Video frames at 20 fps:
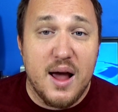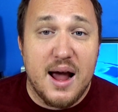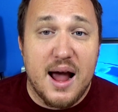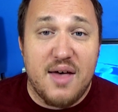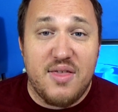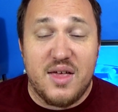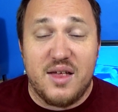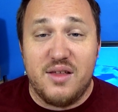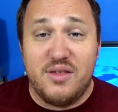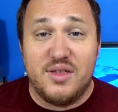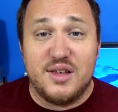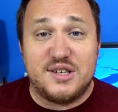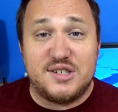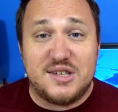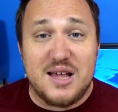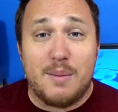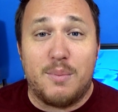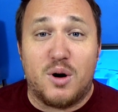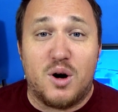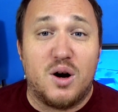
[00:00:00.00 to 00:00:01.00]
And then in the
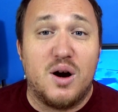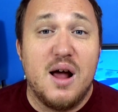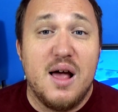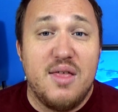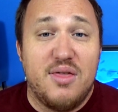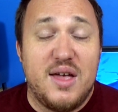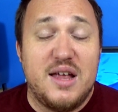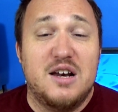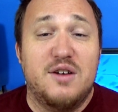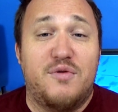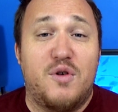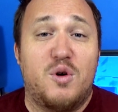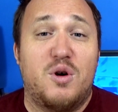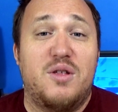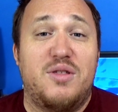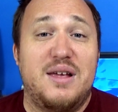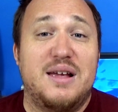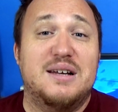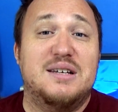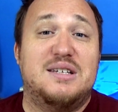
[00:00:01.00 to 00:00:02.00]
summer, they
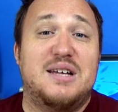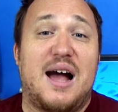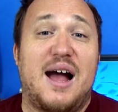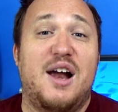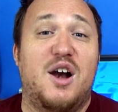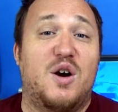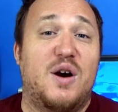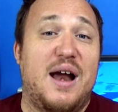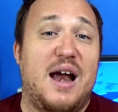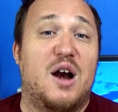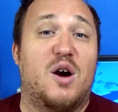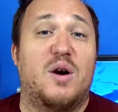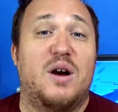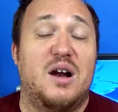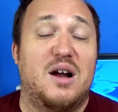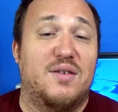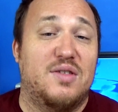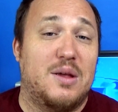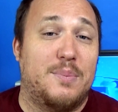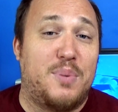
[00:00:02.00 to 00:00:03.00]
devoted the entire
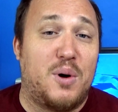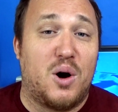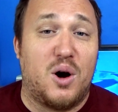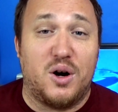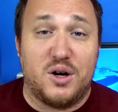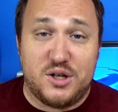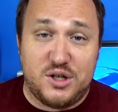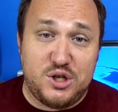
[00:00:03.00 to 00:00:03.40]
area of the park